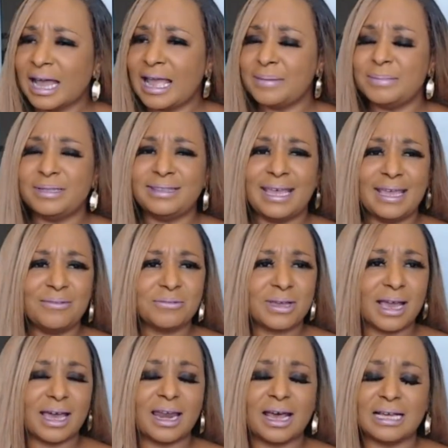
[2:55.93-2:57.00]
I mean, they've
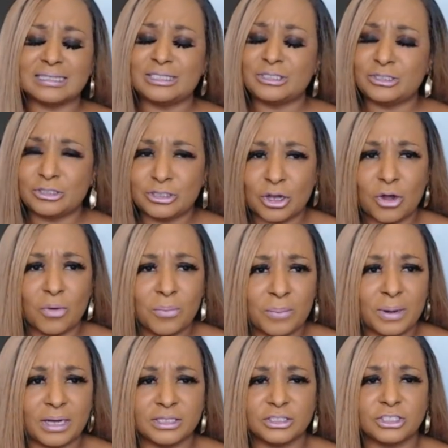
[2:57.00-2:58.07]
got so
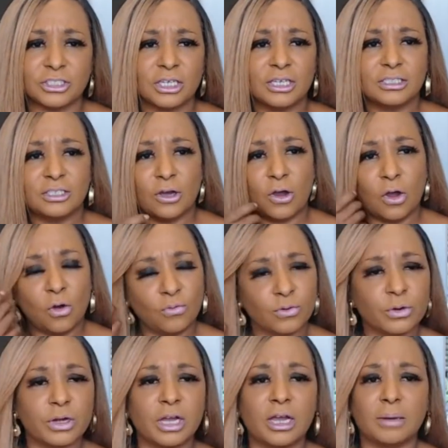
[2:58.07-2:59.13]
much to
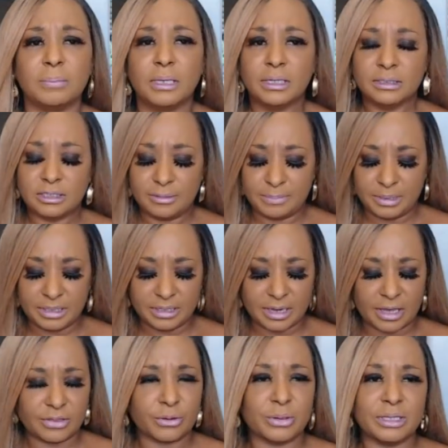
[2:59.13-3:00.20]
overcome to be
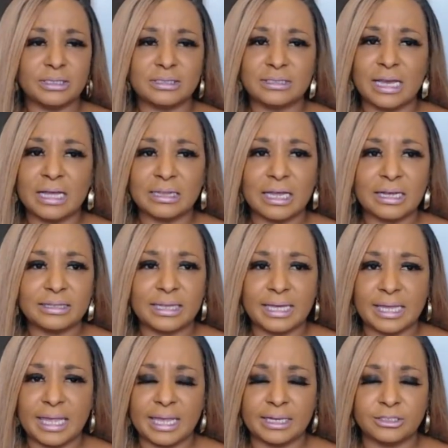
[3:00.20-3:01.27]
together. It's not like
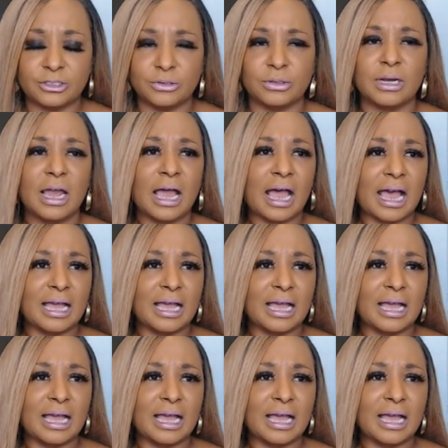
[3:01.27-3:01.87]
they can't do it.